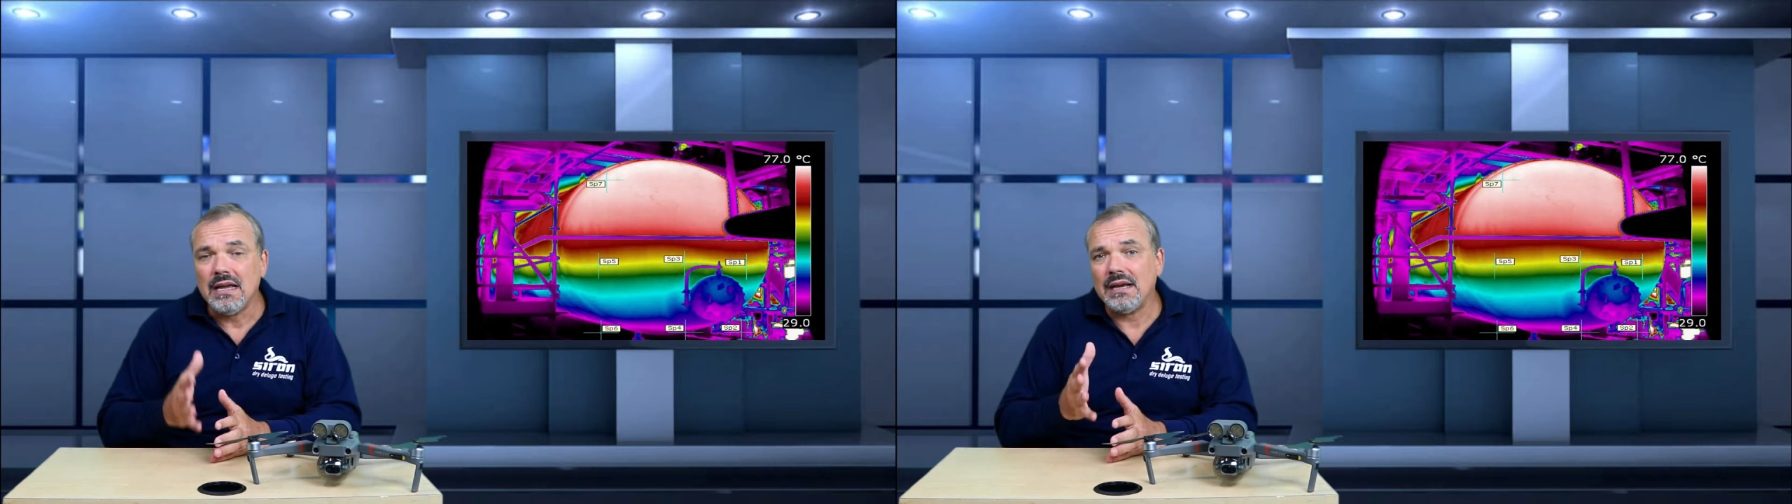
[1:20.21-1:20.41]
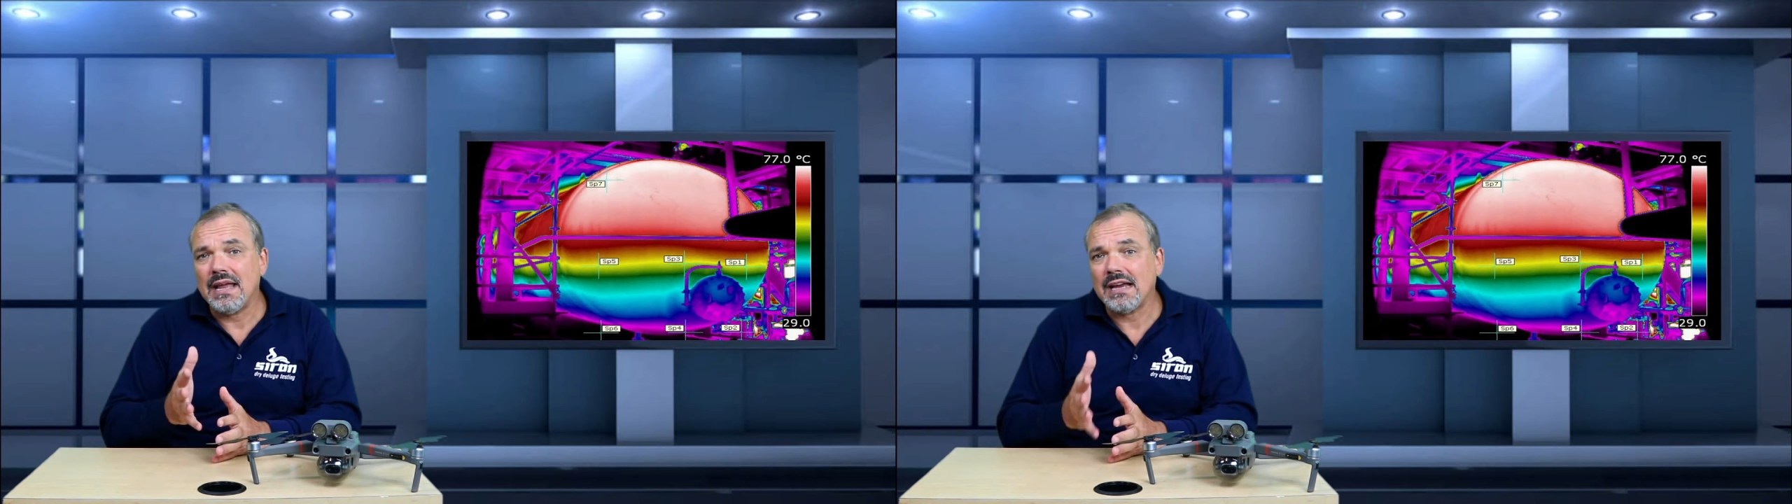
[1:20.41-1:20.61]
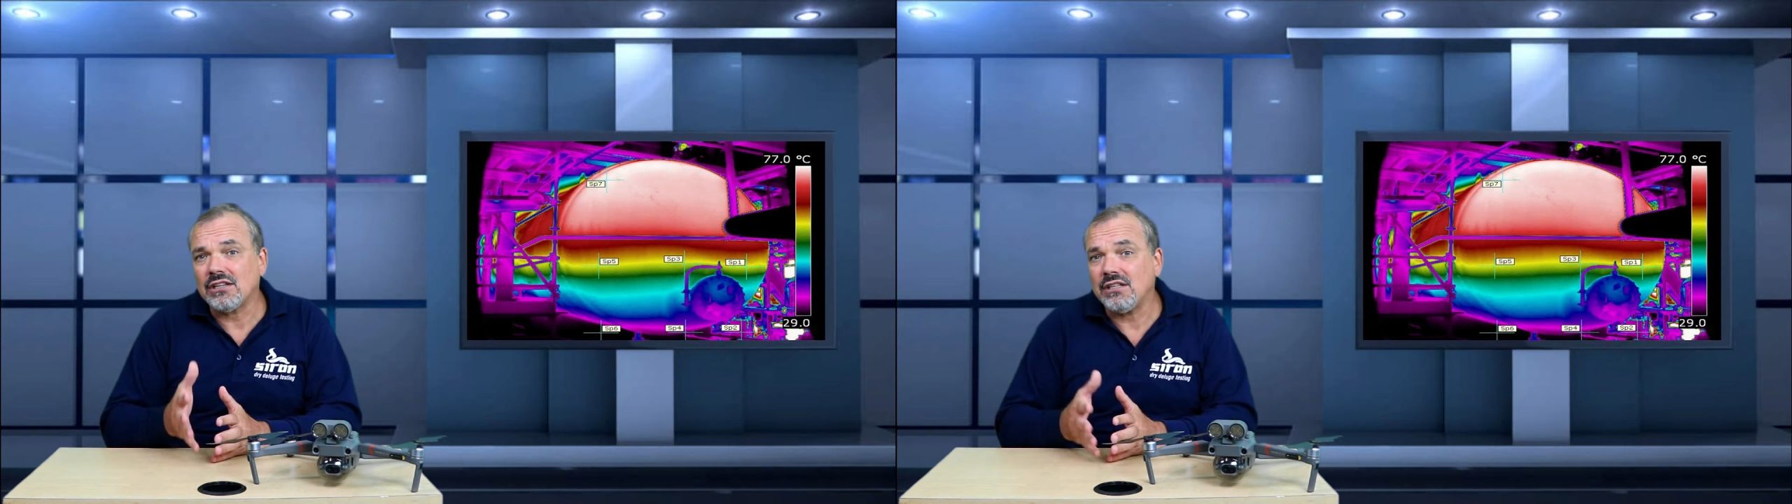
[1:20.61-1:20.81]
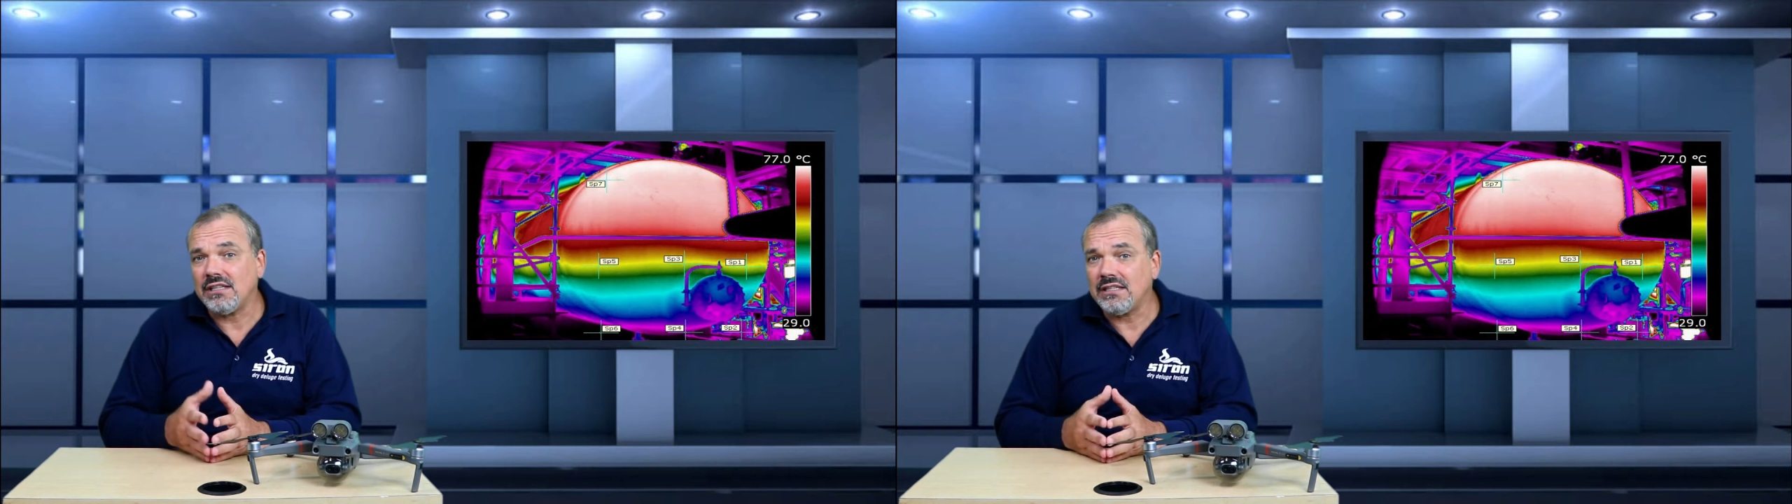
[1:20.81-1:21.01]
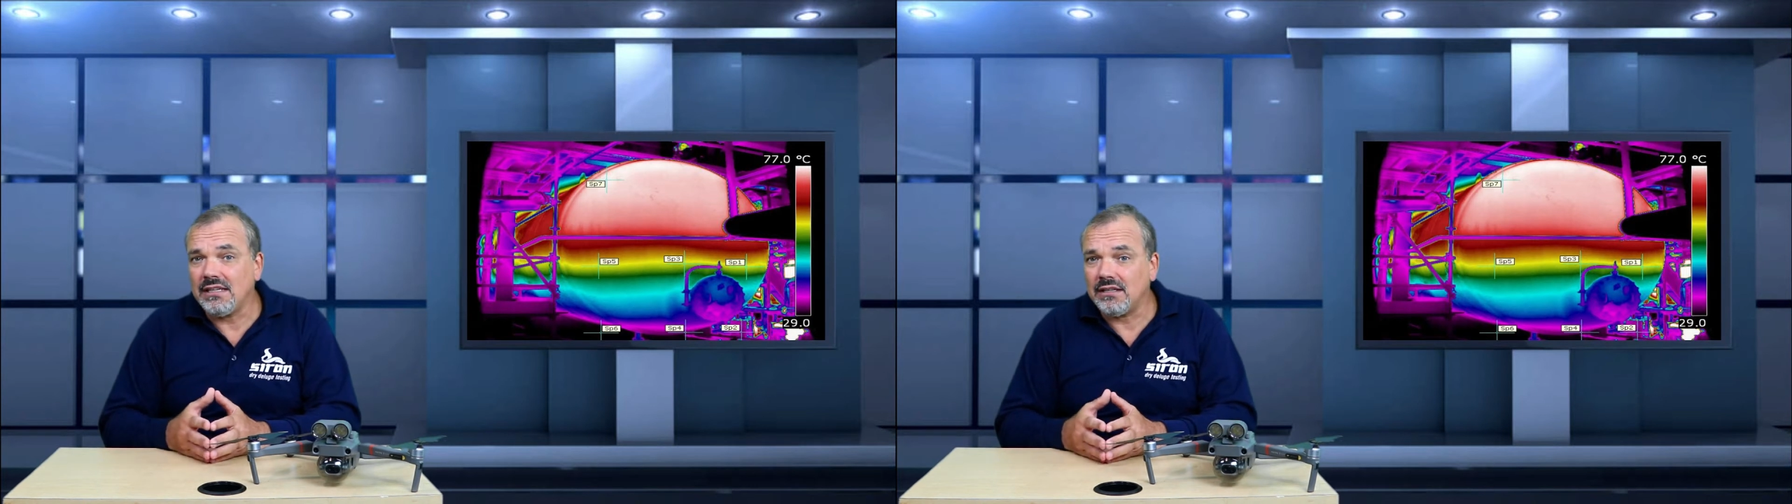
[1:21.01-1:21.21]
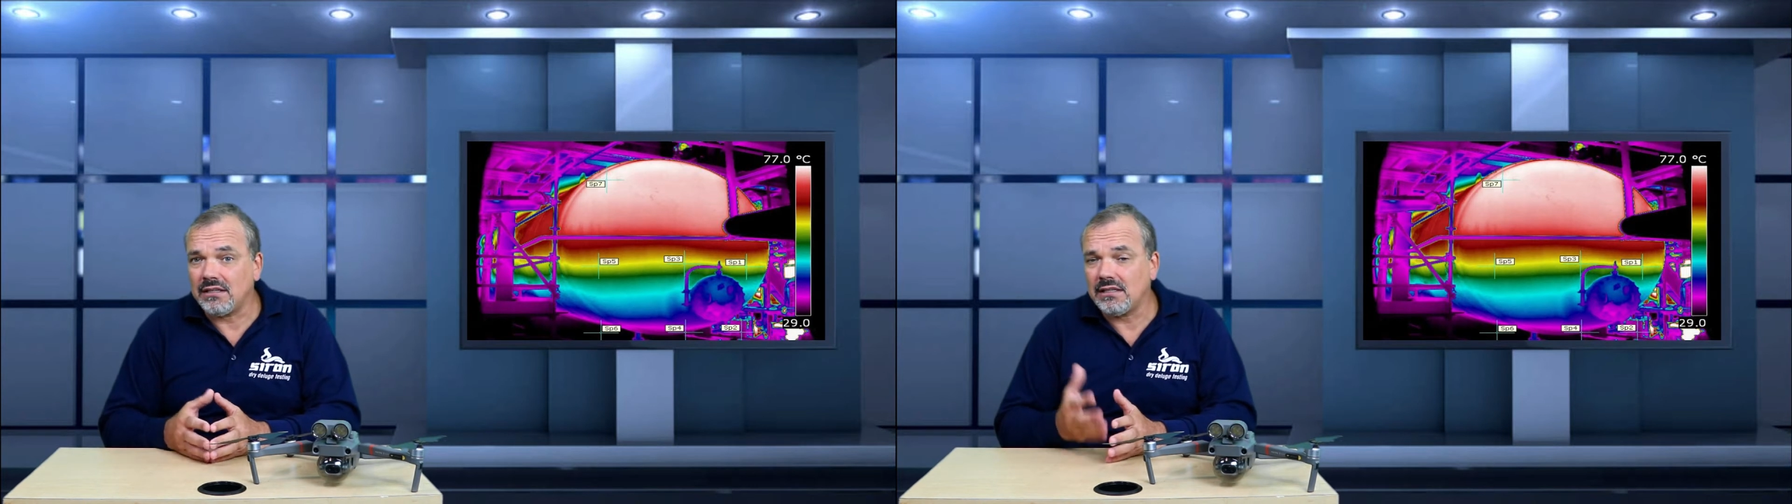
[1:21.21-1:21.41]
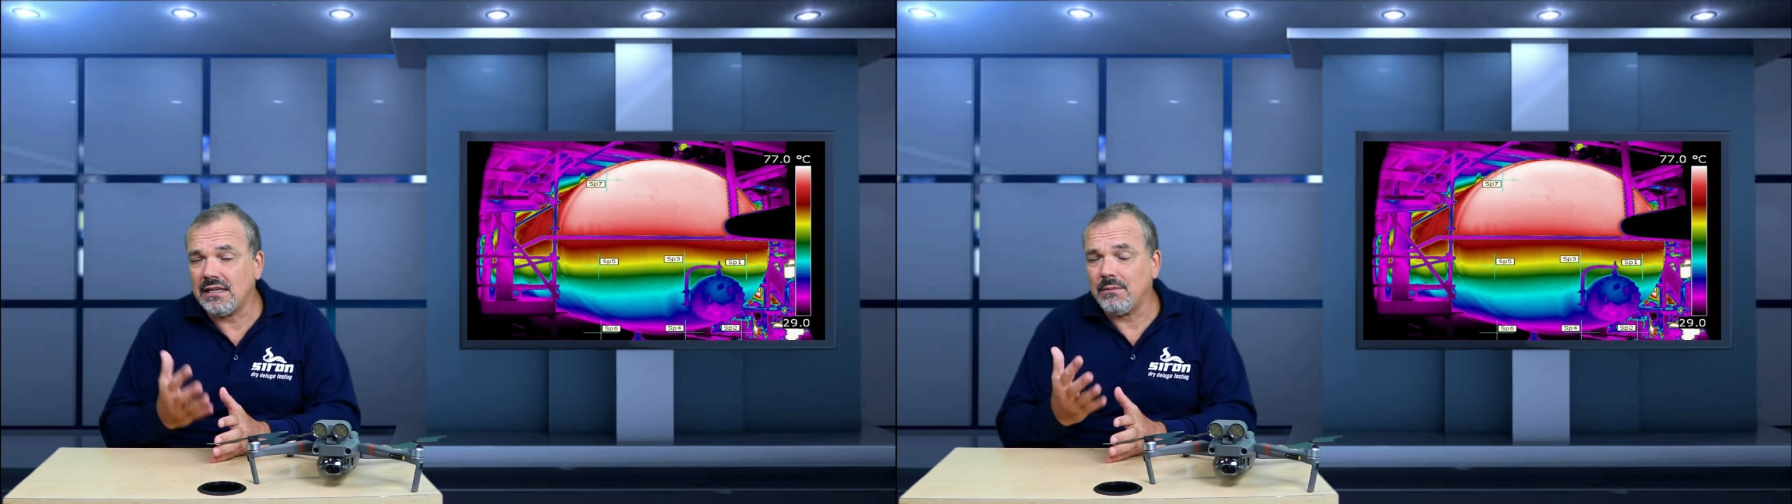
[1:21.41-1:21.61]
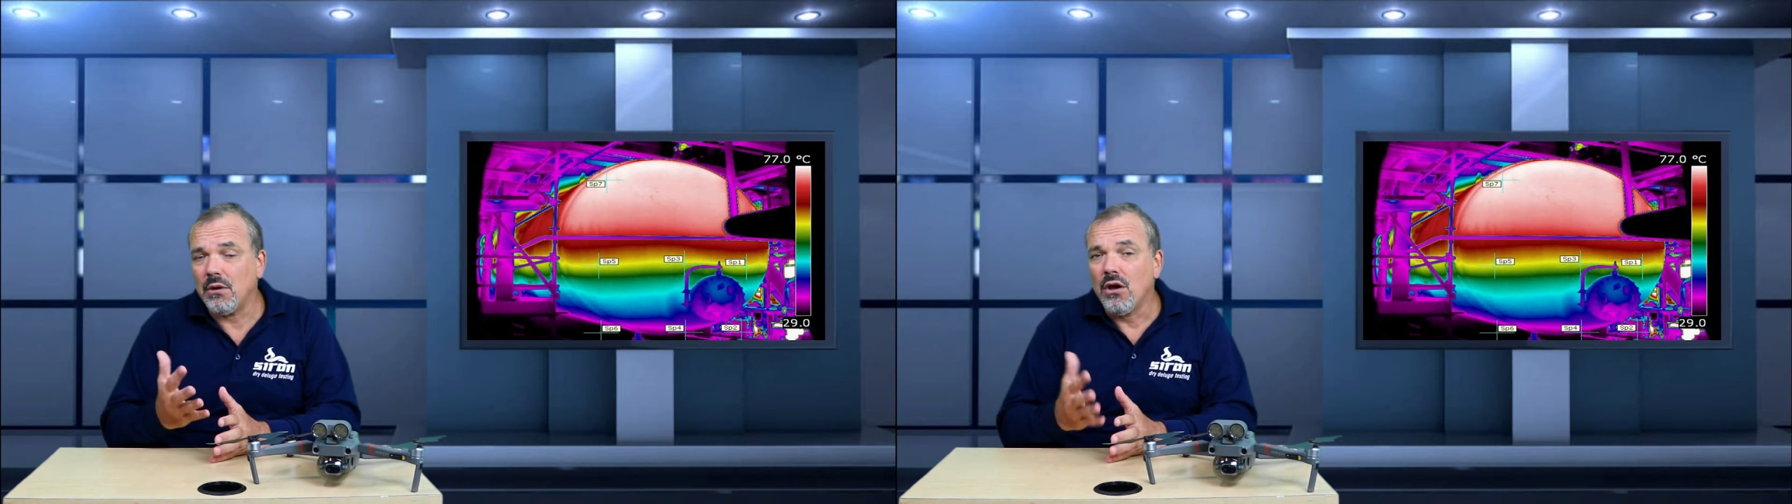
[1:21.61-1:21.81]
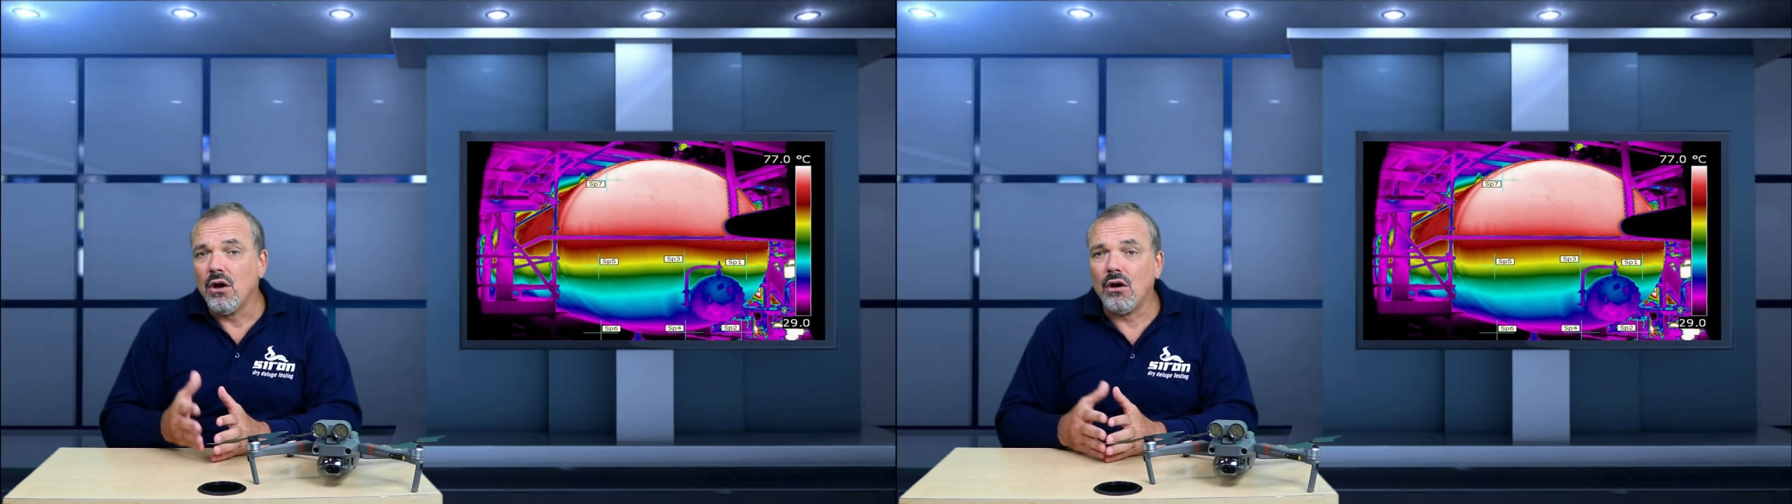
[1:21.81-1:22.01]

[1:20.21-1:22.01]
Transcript: and actually see the steam